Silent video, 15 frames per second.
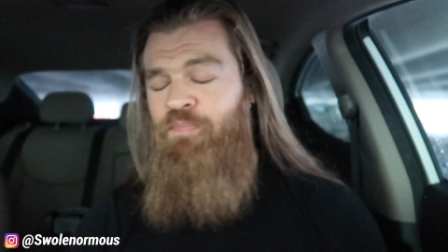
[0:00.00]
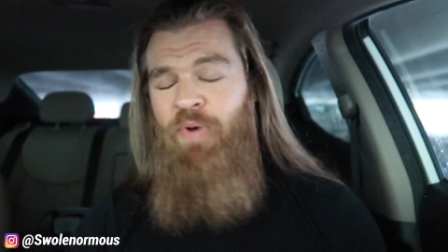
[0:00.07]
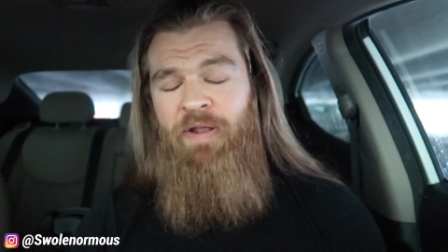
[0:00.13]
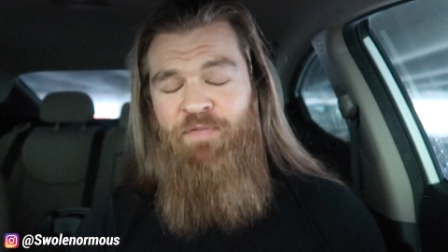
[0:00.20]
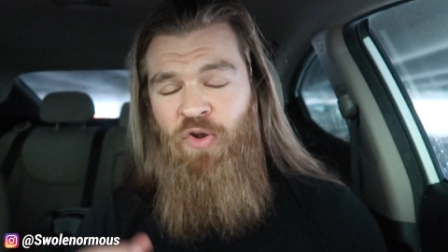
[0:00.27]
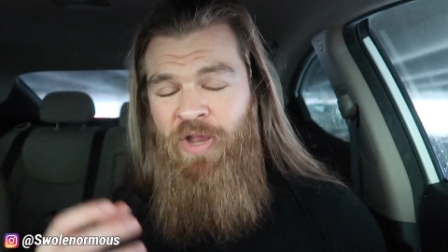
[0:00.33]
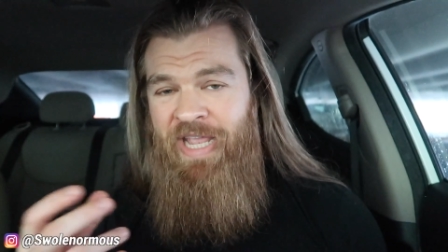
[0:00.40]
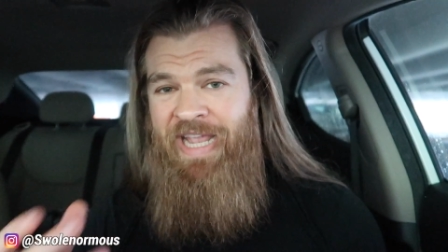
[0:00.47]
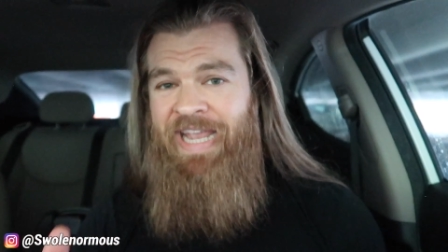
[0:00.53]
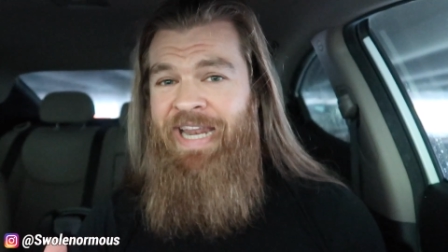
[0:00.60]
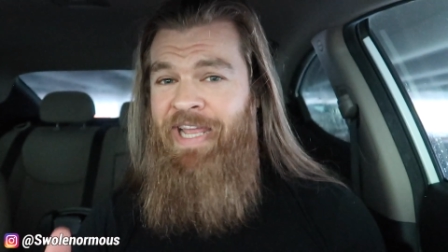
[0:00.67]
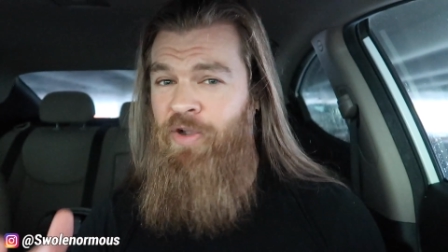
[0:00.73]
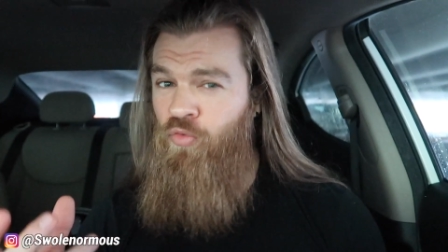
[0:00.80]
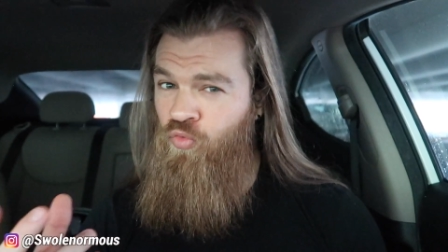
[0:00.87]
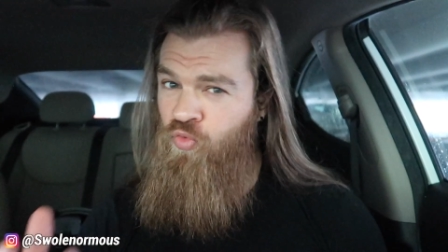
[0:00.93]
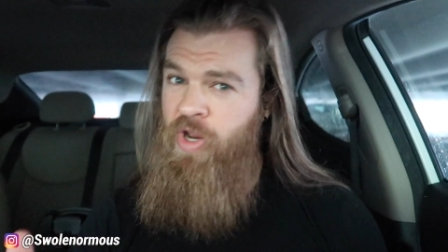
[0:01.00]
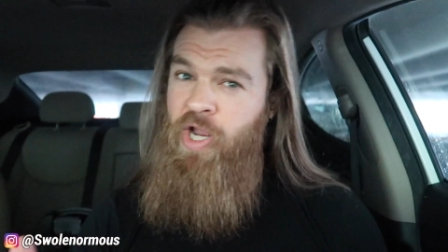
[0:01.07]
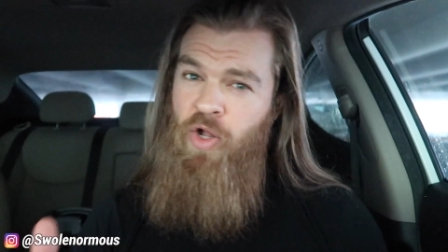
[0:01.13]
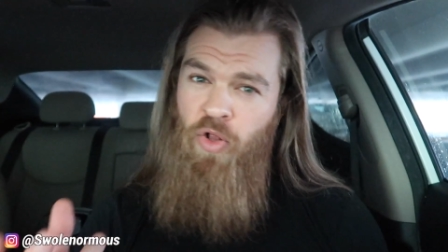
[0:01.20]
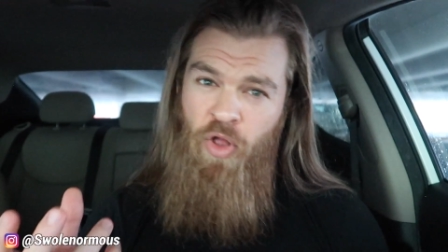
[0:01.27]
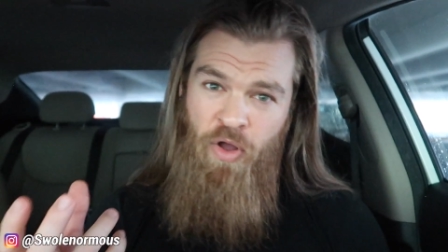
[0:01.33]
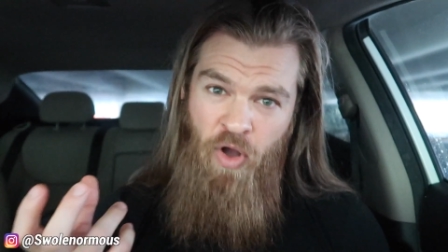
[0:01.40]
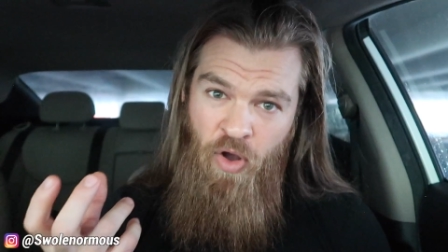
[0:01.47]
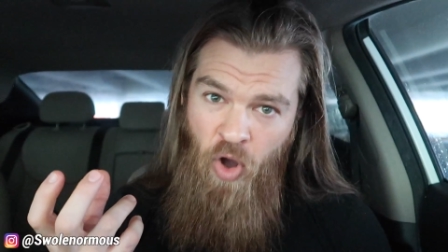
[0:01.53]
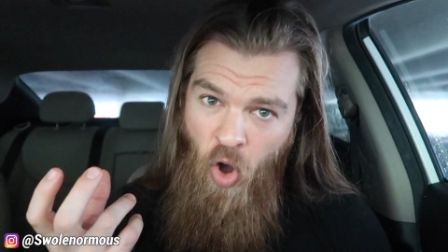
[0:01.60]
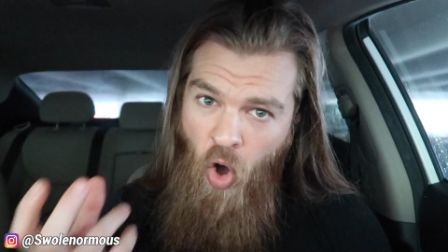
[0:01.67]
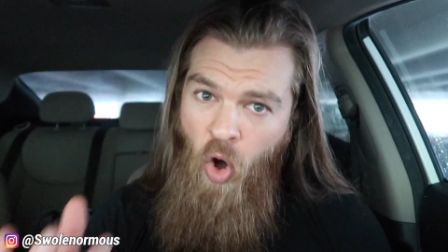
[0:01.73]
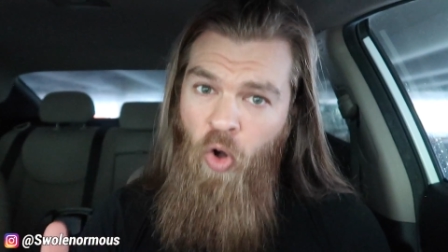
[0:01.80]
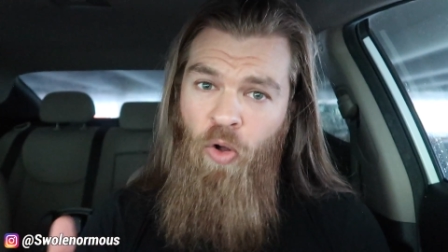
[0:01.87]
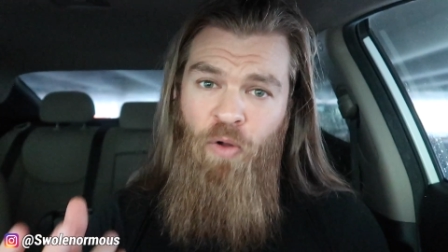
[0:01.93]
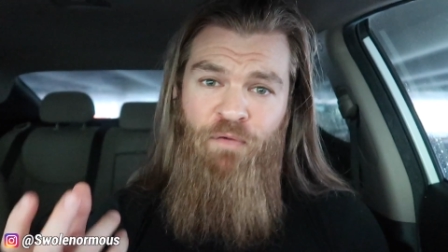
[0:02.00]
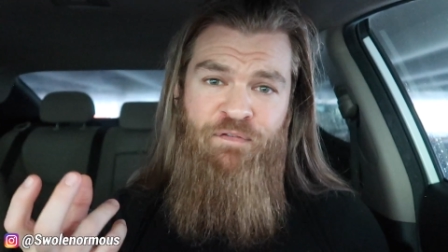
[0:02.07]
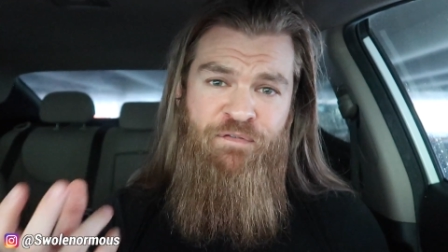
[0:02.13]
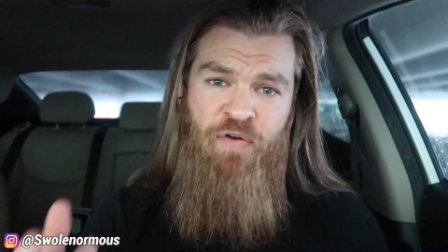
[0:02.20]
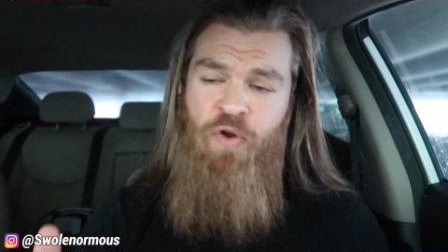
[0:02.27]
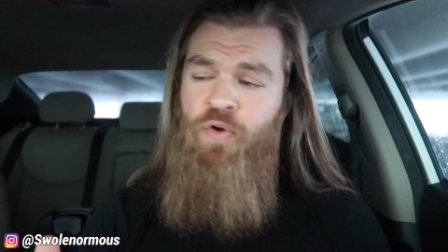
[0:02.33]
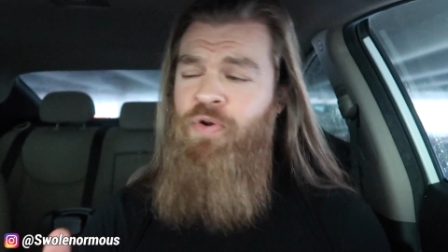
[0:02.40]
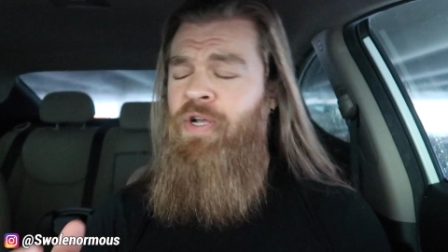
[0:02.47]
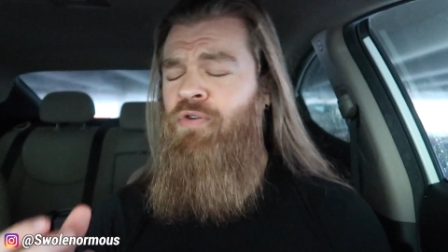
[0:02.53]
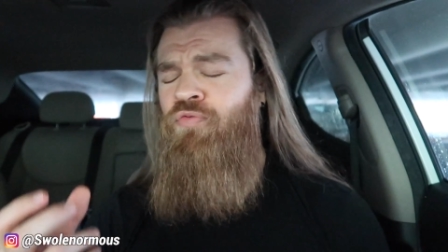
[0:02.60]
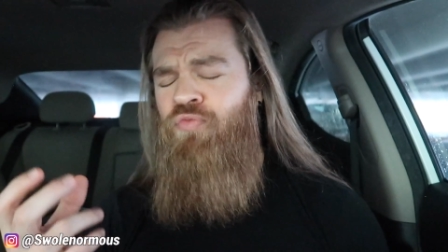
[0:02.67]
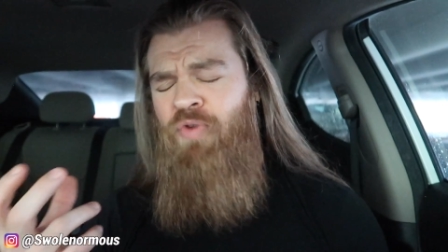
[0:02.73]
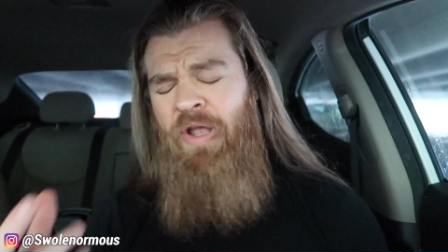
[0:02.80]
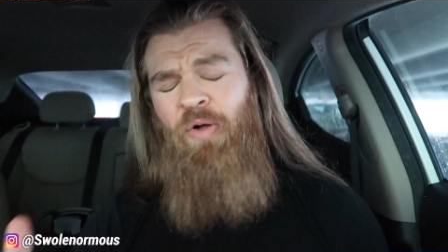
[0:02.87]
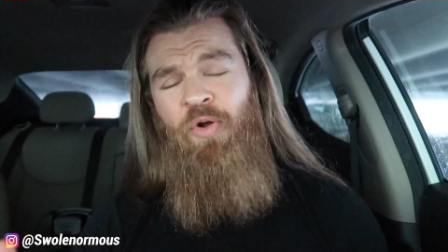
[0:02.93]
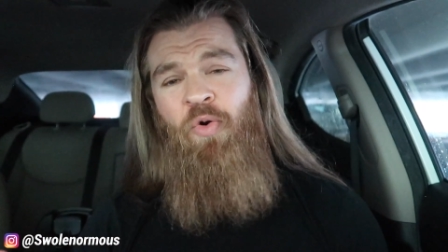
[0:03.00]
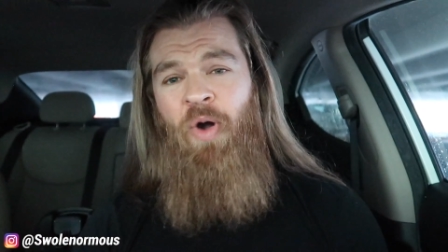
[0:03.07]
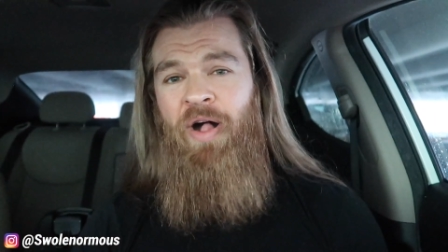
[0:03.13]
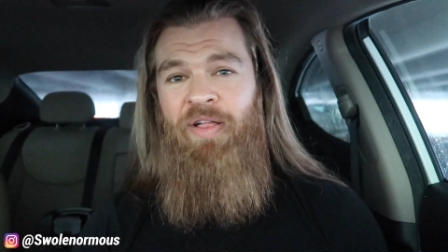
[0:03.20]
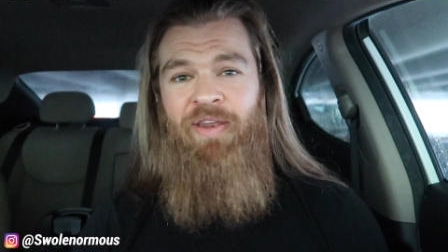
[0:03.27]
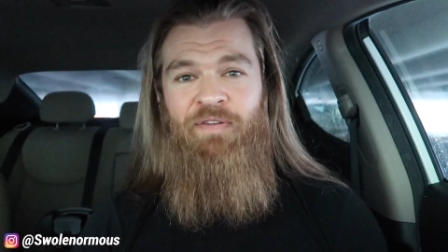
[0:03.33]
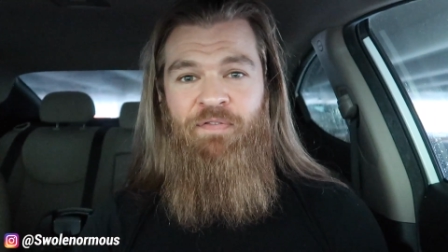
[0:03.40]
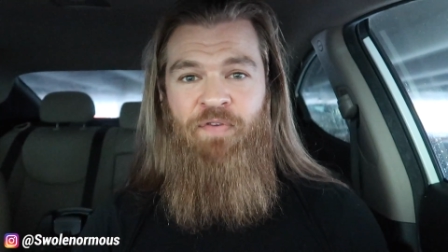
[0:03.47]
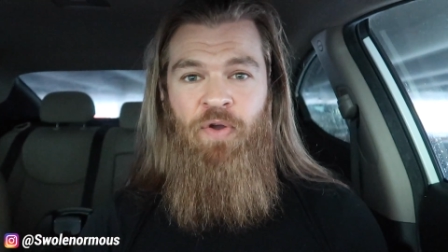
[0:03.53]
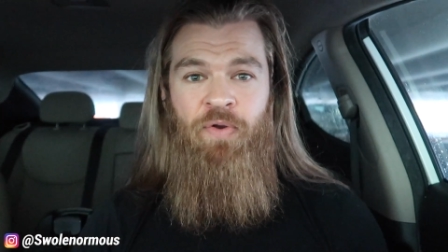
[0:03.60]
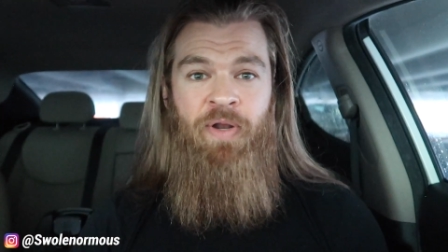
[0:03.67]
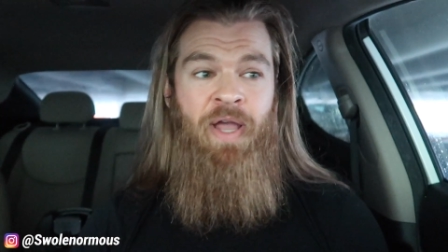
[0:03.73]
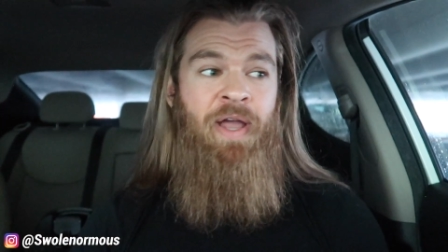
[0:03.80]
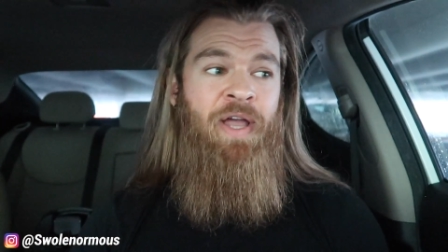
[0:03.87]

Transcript: But if you're eating real whole food, real quality food,